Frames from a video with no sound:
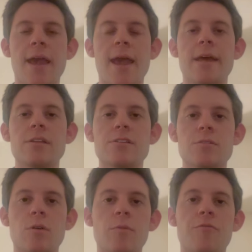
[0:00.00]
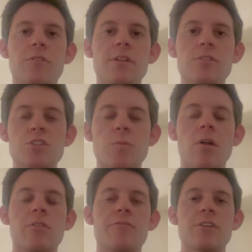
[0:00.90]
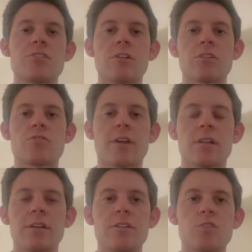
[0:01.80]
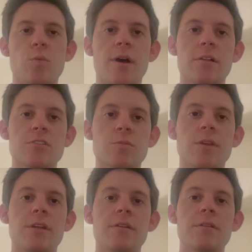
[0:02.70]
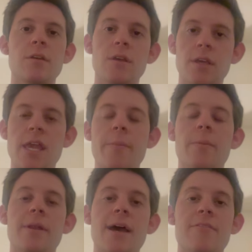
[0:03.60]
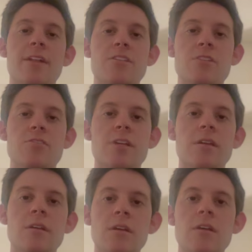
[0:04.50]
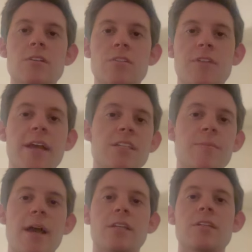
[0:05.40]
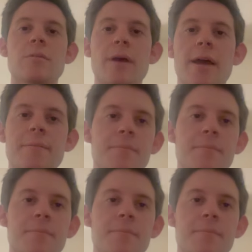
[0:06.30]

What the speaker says: And hopefully the smaller fish start to trickle in as well so we can keep them and have that sushi. So thanks and back to you, Matt.